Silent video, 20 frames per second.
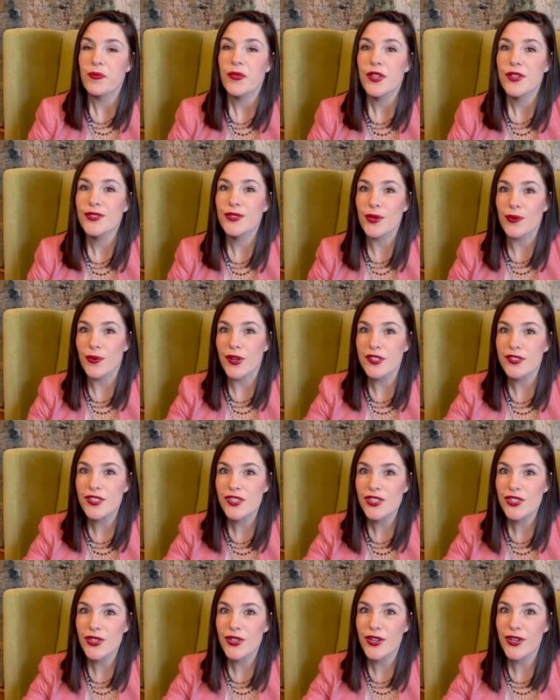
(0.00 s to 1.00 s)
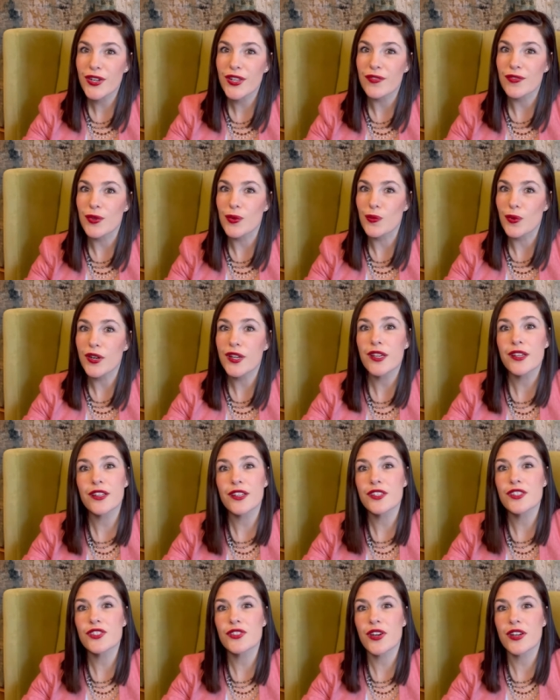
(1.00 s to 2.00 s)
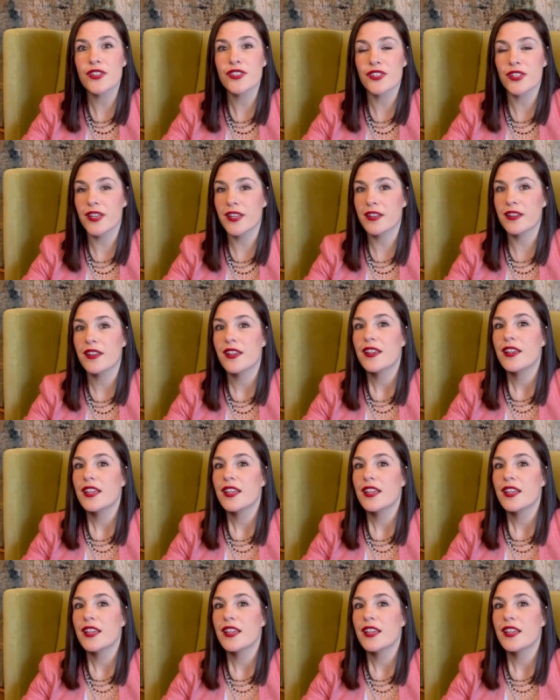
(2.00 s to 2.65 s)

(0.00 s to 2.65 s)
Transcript: So rest assured, if you work in construction,